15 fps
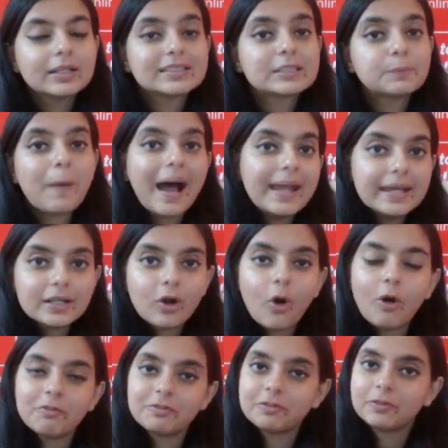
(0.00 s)
spike
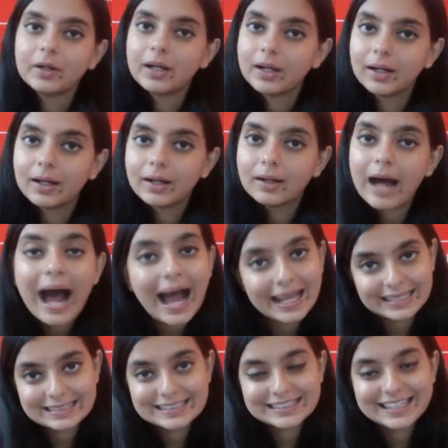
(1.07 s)
of
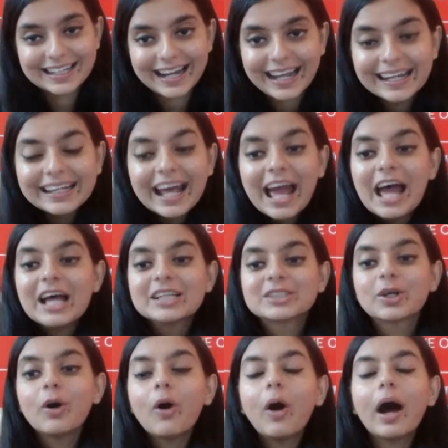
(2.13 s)
ice, right?
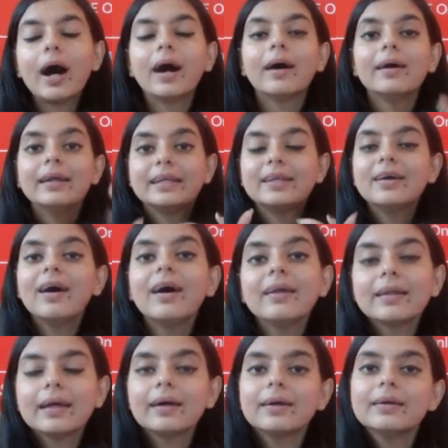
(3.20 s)
So
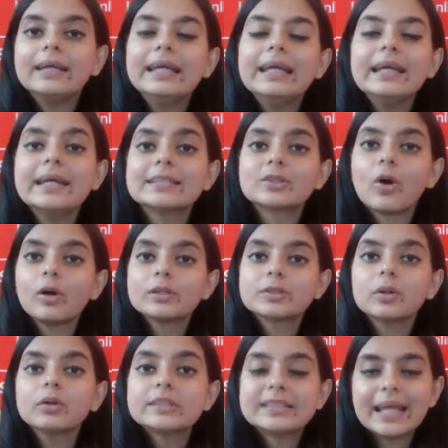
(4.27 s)
here he is
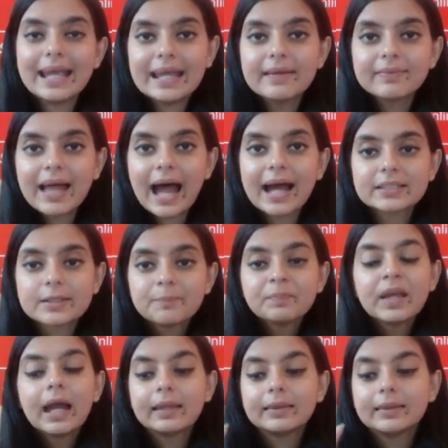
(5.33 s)
also saying that
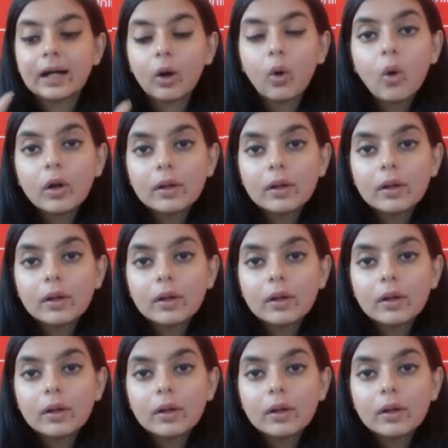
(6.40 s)
the